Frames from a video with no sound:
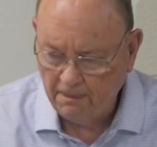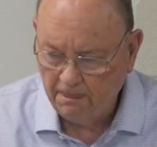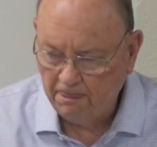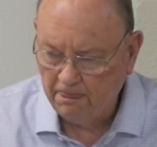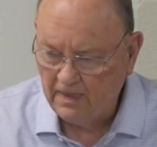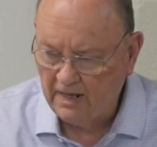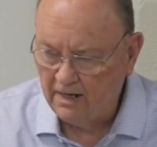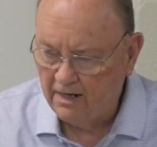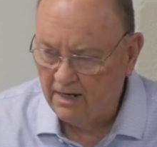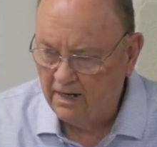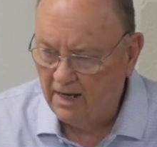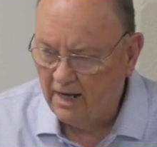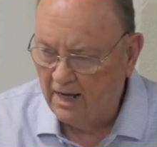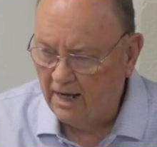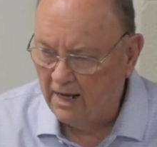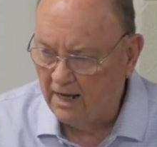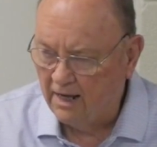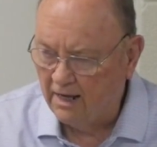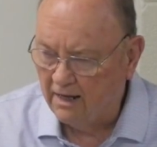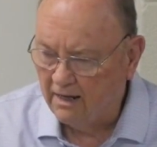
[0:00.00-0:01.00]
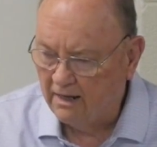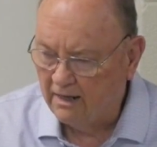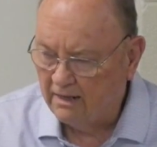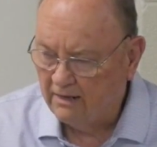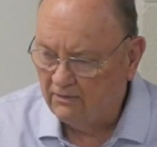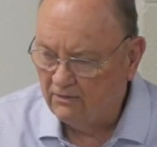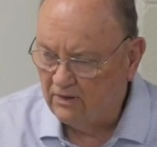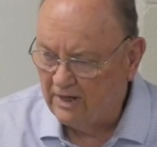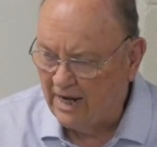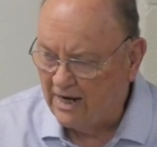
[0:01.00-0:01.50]

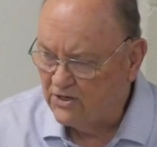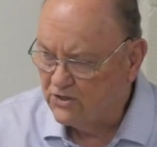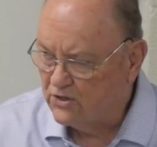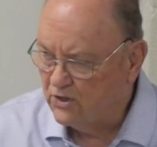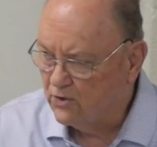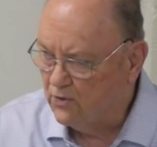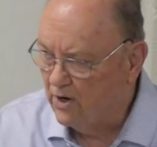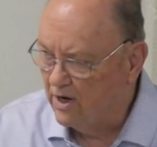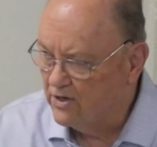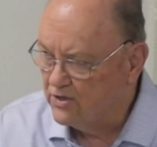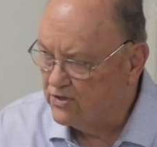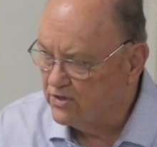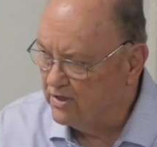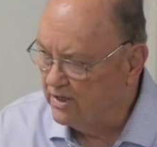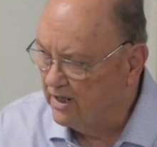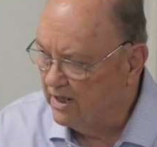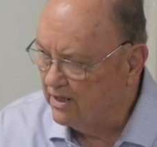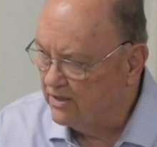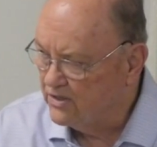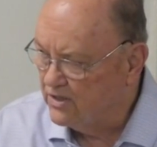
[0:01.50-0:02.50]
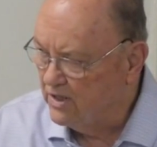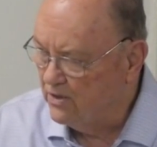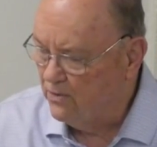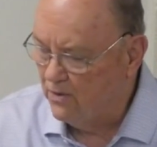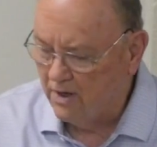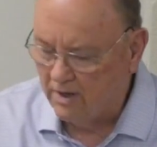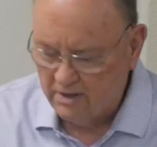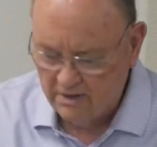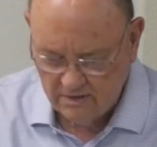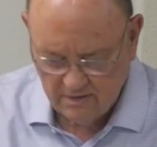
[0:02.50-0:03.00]
we'll ask the question and see
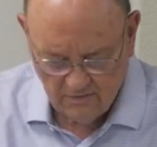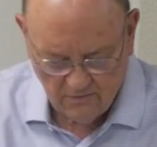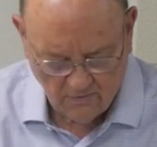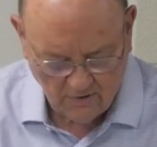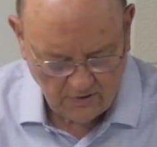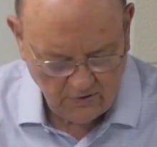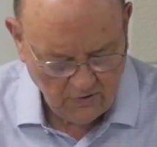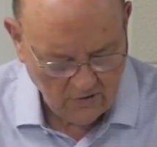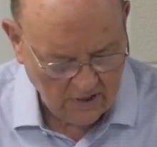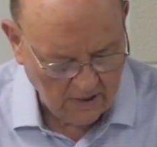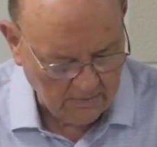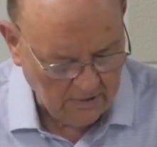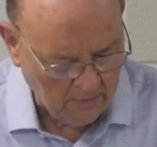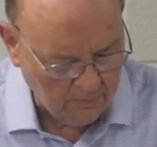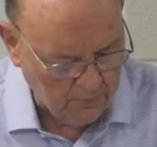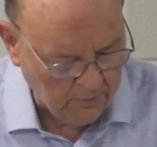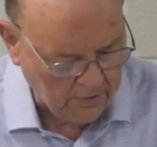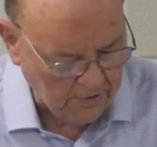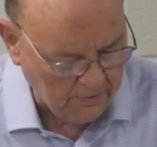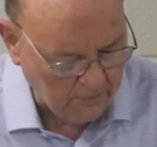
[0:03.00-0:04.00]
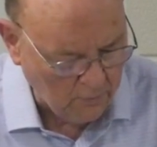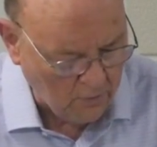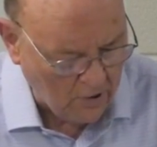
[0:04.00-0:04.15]
what you come up with.